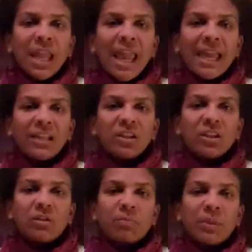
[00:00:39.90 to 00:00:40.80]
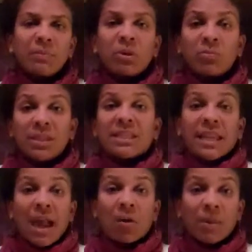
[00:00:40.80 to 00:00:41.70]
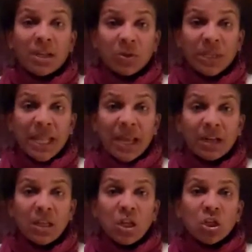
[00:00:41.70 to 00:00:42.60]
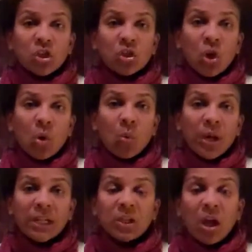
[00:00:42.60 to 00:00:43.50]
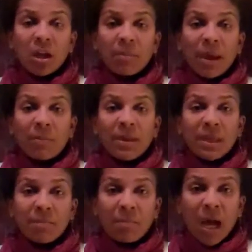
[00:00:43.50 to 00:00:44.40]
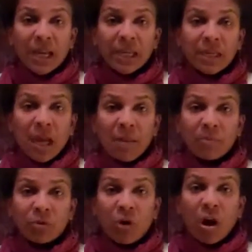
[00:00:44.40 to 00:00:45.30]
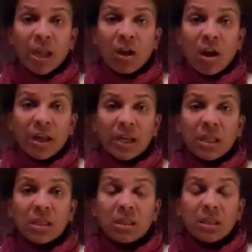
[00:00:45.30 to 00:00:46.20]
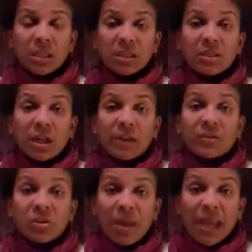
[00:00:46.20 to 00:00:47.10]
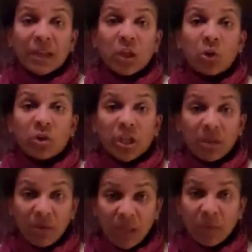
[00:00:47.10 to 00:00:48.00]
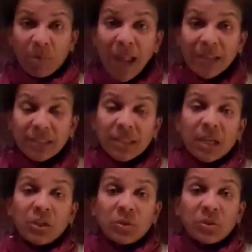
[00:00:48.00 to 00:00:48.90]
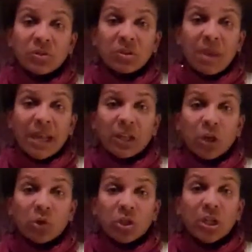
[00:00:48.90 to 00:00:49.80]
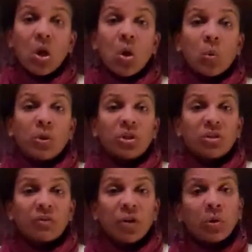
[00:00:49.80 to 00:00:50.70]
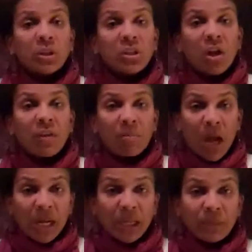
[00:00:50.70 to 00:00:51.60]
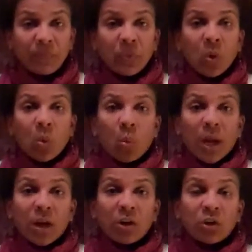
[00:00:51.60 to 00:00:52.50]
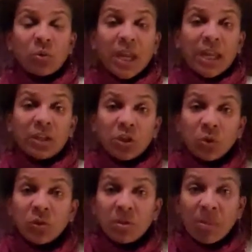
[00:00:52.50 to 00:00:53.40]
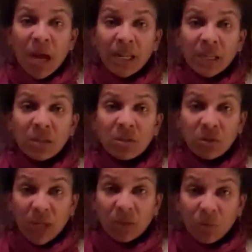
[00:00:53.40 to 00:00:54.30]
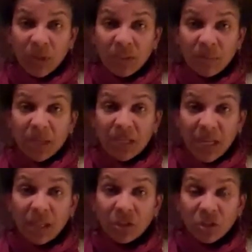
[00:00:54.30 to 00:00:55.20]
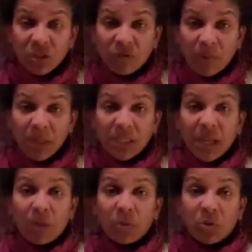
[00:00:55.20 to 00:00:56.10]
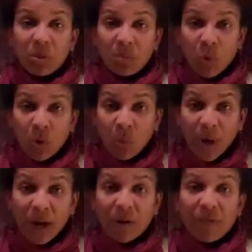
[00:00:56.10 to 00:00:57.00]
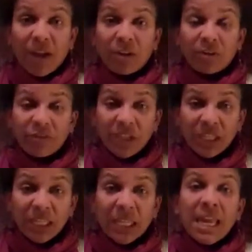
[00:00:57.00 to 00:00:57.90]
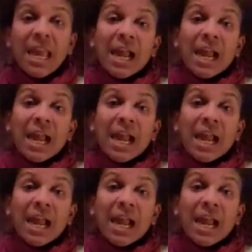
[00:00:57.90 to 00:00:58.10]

And people are missing out by doing that. So when I talk about being embodied, I'm drawing on the study of somatic coaching and the practice that I use in somatic coaching, which is a focus on the body, where you can use the body to get the wisdom and intelligence from it to help you to be more aware of how you're feeling.